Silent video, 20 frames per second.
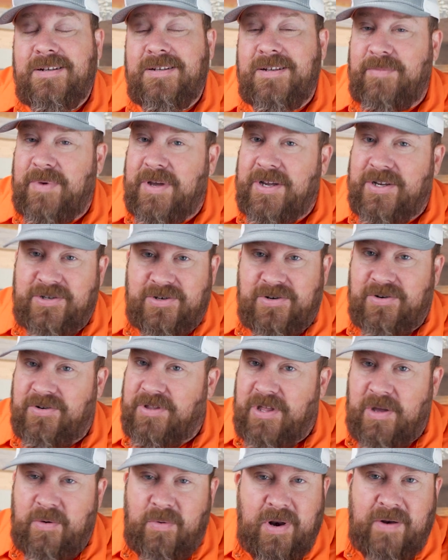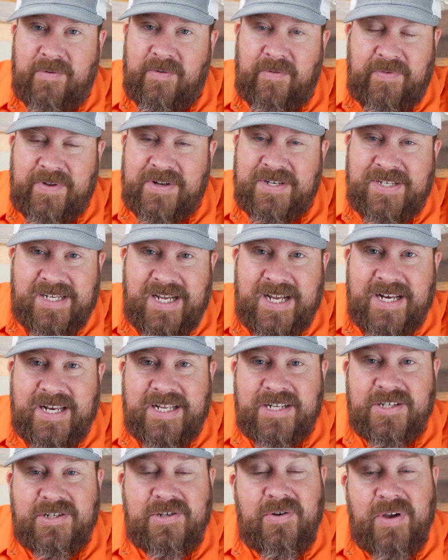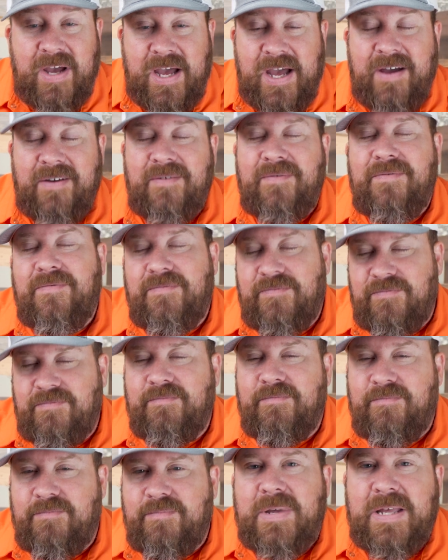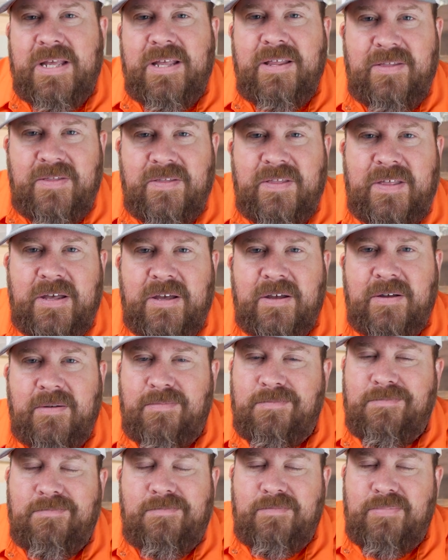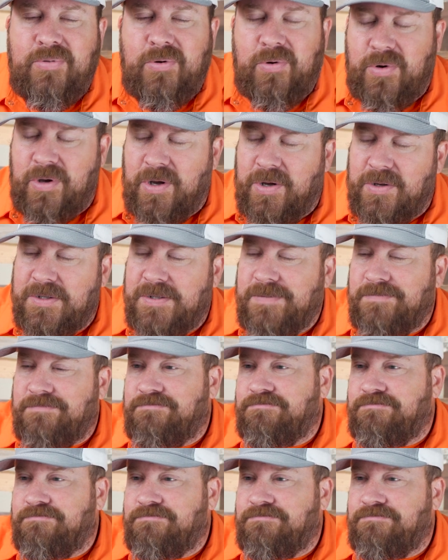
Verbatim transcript: to make sure that whatever fencing ideas you have meet the pool codes.